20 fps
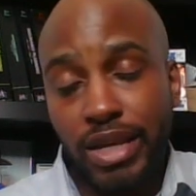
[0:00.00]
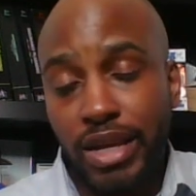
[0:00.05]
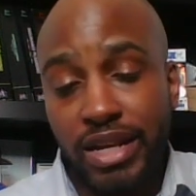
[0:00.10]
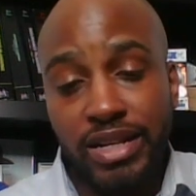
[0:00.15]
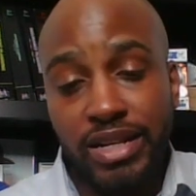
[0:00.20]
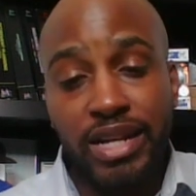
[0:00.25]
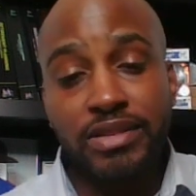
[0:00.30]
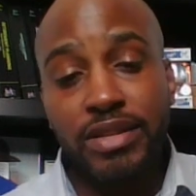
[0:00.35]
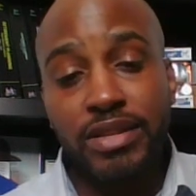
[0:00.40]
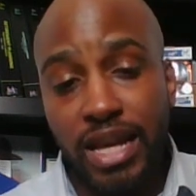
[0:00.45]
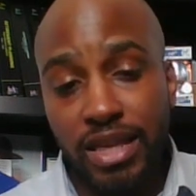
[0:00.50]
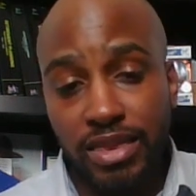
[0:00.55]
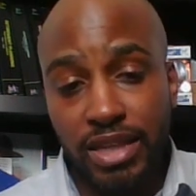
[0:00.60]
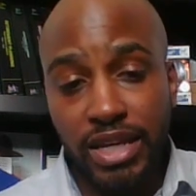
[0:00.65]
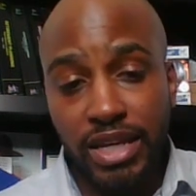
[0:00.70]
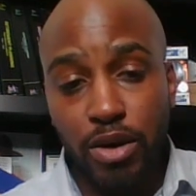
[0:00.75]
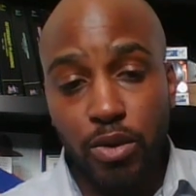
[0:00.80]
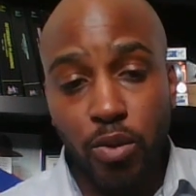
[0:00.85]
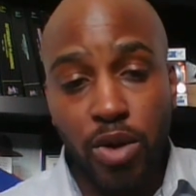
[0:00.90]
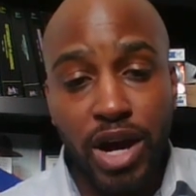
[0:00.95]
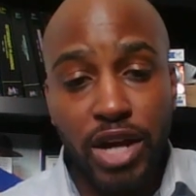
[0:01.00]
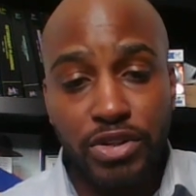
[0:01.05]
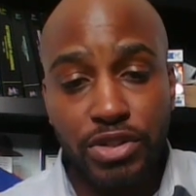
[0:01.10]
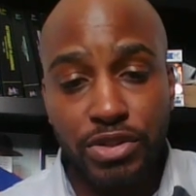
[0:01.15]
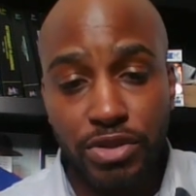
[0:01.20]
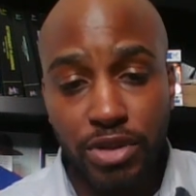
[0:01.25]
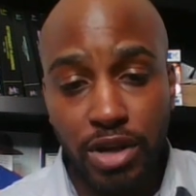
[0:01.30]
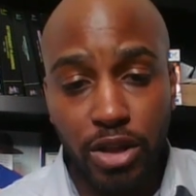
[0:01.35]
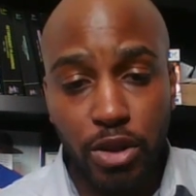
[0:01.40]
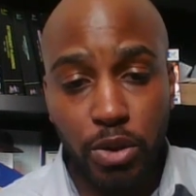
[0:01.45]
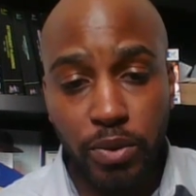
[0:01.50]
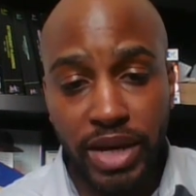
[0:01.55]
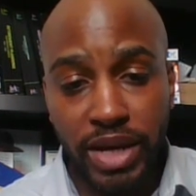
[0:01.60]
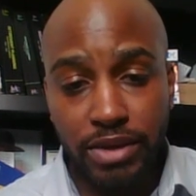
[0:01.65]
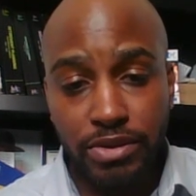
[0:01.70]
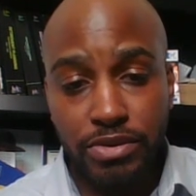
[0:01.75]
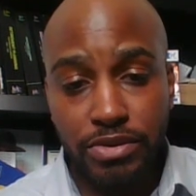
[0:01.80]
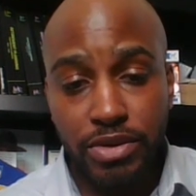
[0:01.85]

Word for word: it does nothing. It washes all away.